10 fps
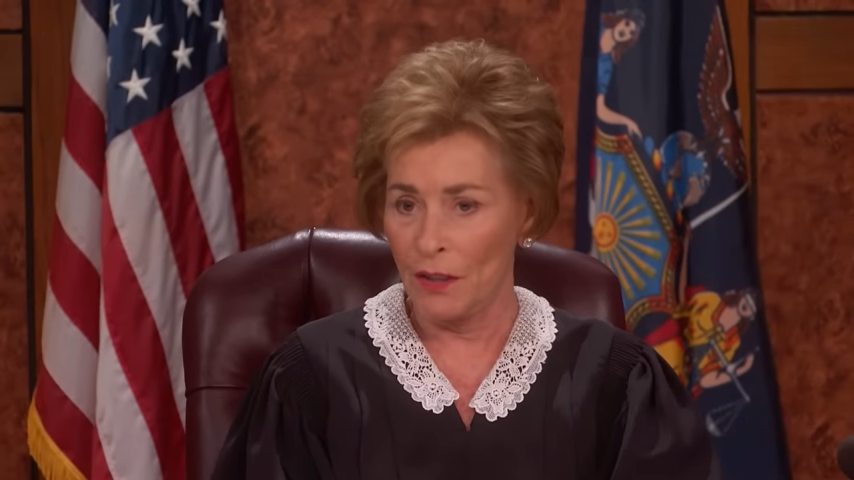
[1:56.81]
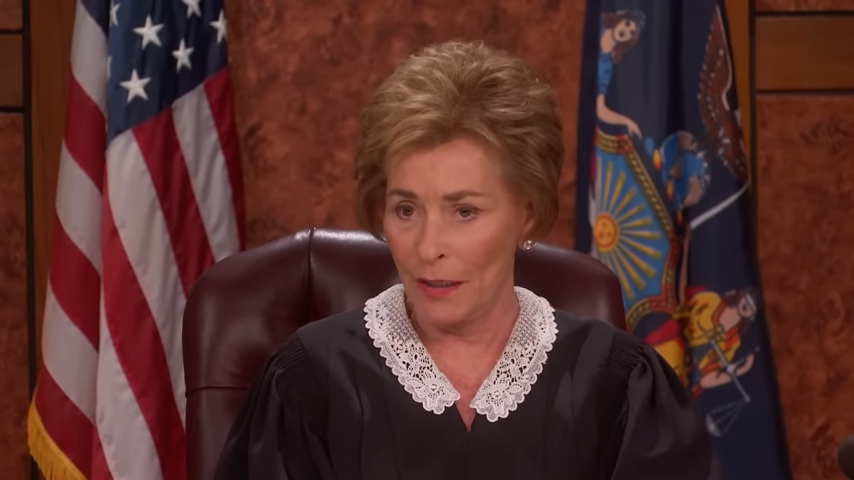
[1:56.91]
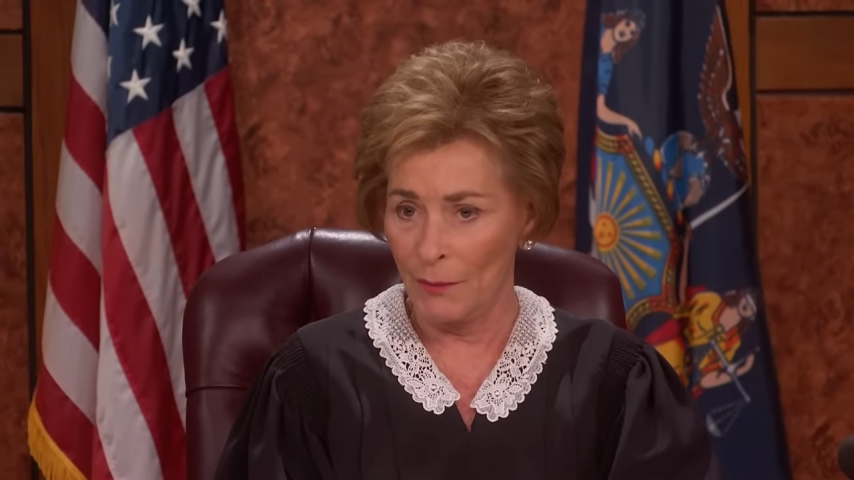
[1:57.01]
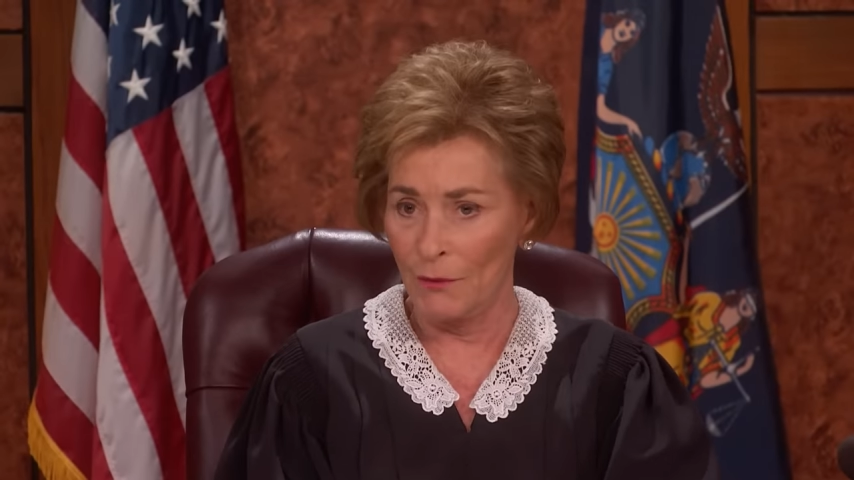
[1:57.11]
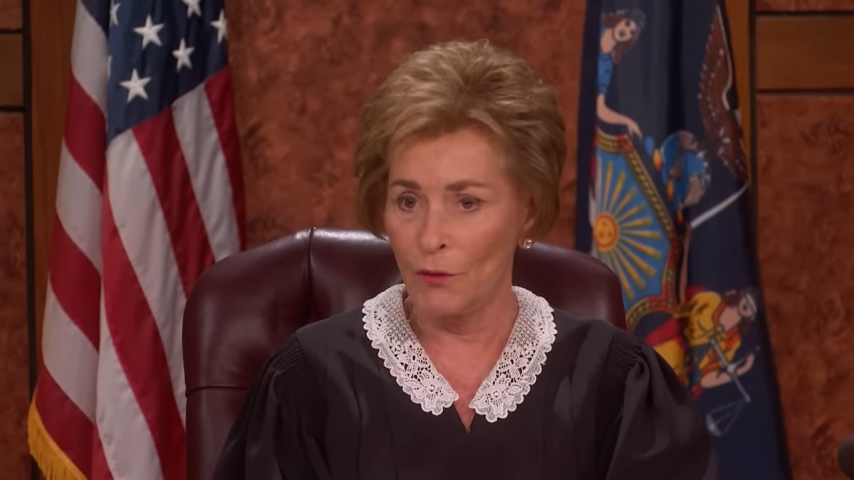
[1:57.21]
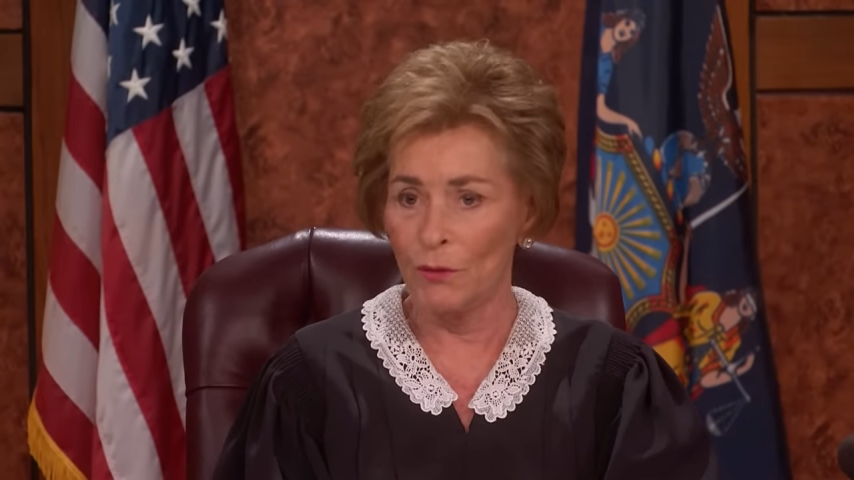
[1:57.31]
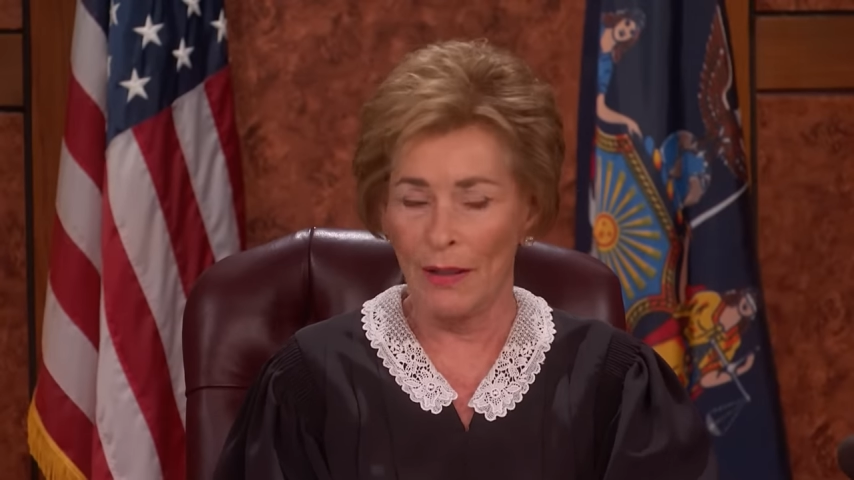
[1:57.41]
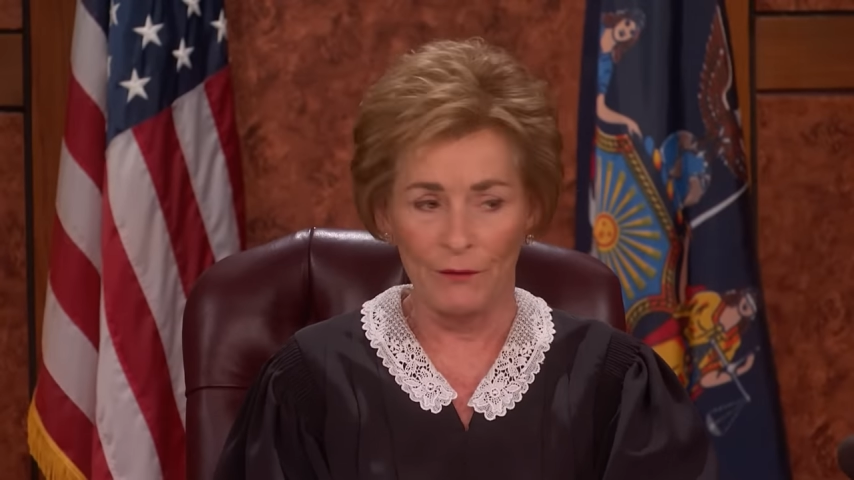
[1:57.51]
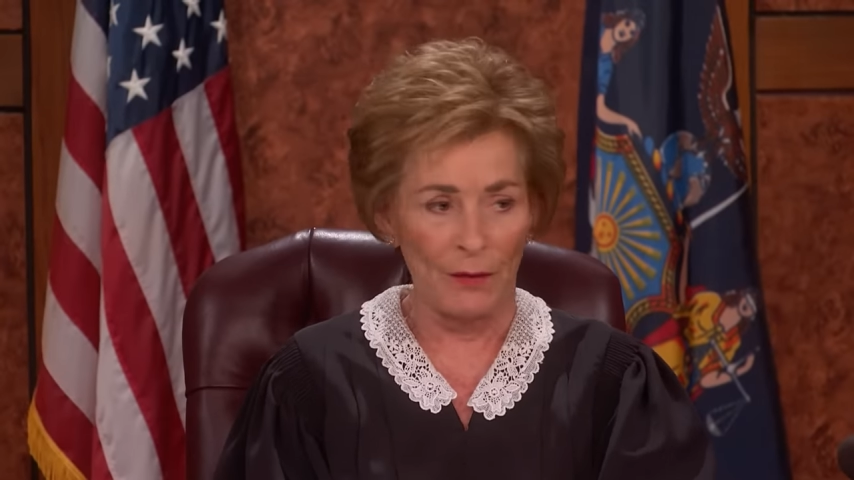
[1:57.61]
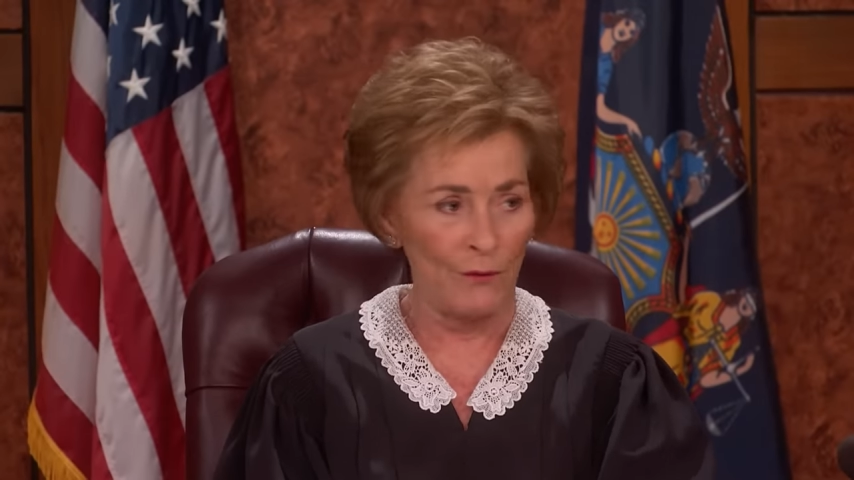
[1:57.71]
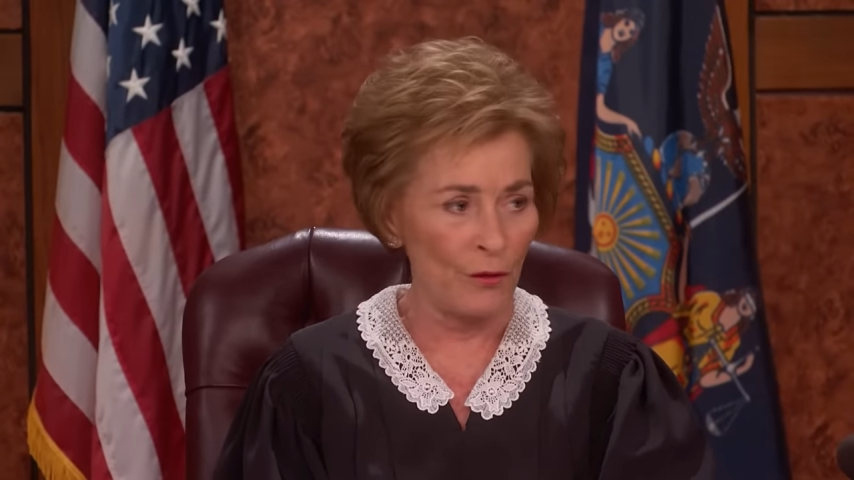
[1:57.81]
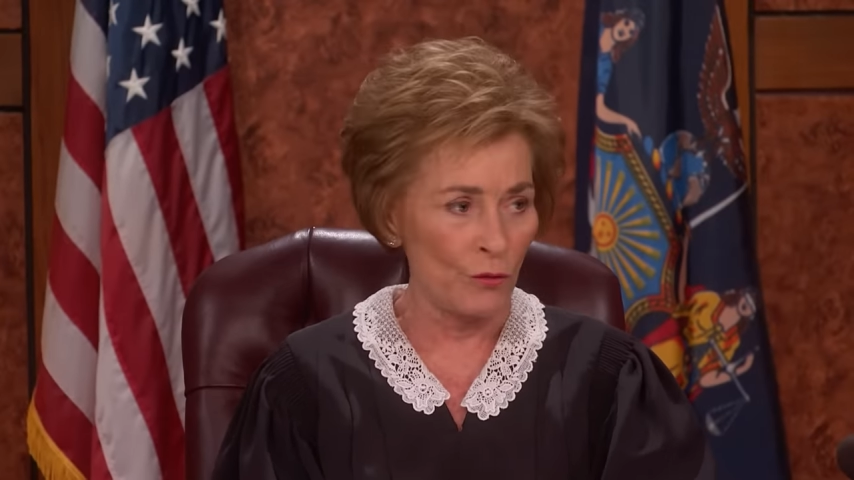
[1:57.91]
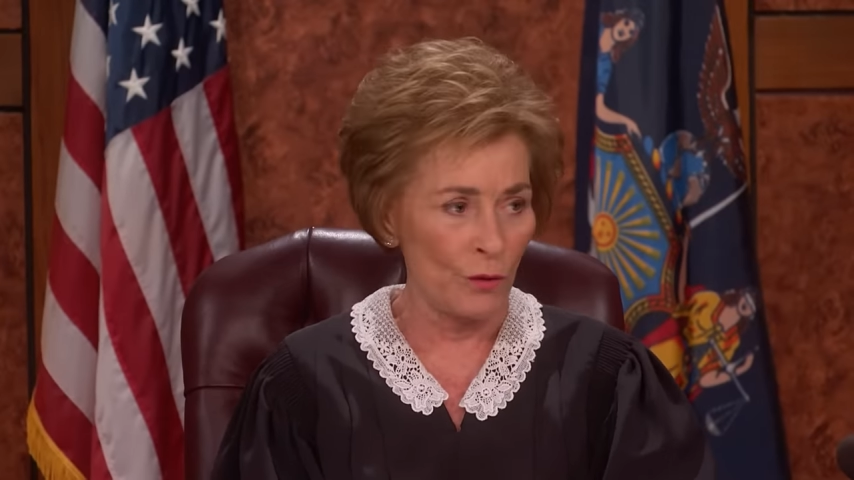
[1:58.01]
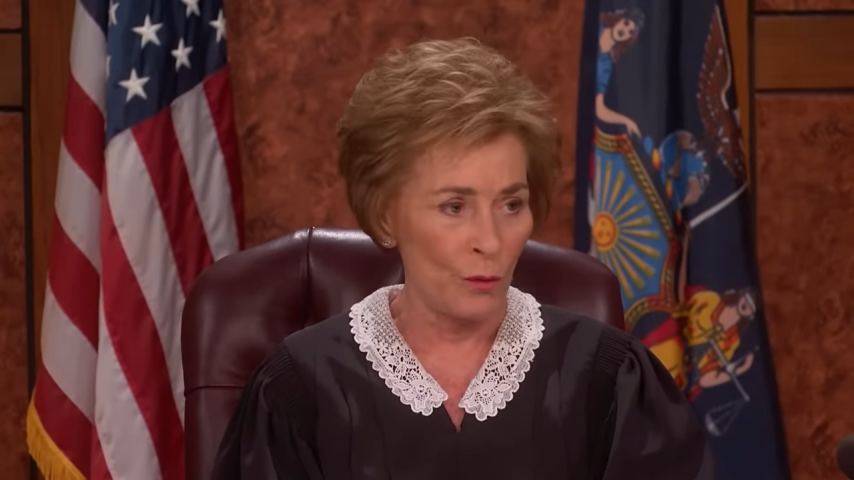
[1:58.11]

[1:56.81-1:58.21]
in him if you left him for 3